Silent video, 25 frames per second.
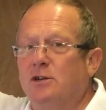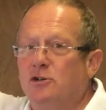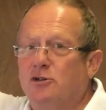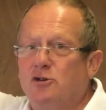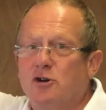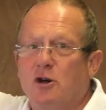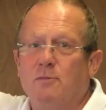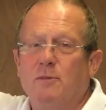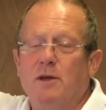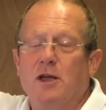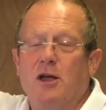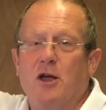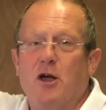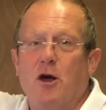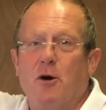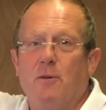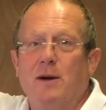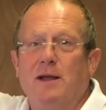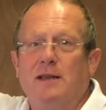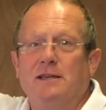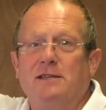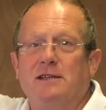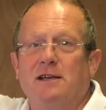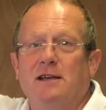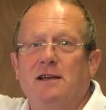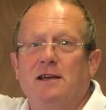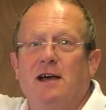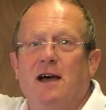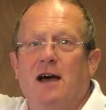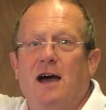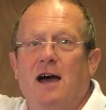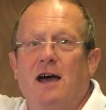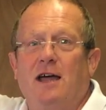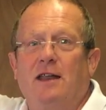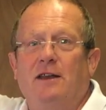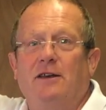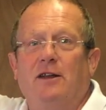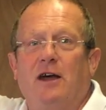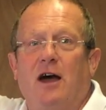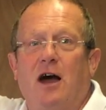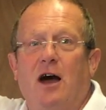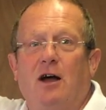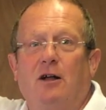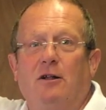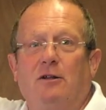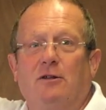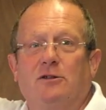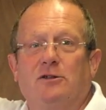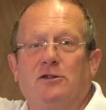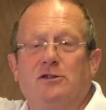drop me a comment and
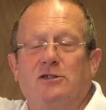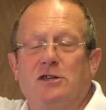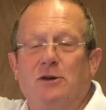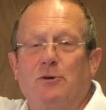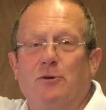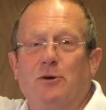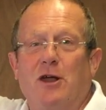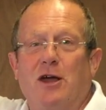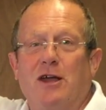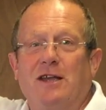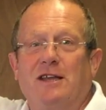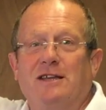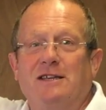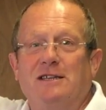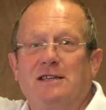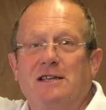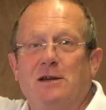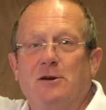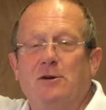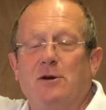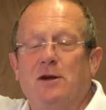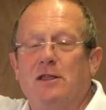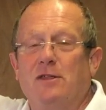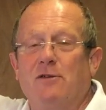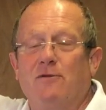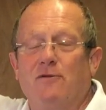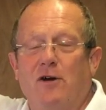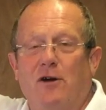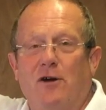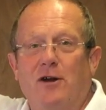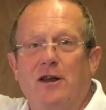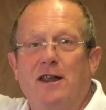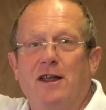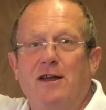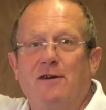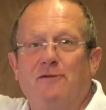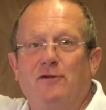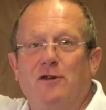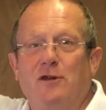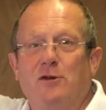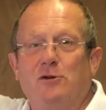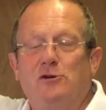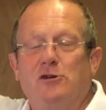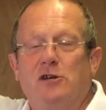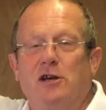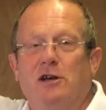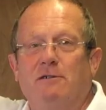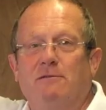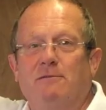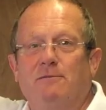I'll see what I can do in the very near
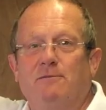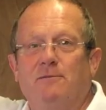future.